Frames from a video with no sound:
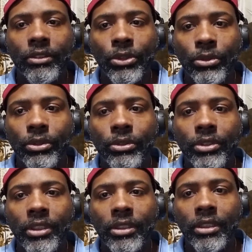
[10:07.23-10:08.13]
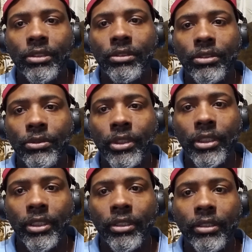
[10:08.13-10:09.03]
tutors and teachers doing
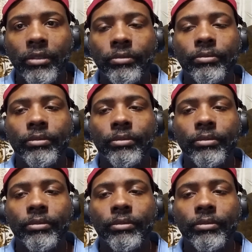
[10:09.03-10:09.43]
their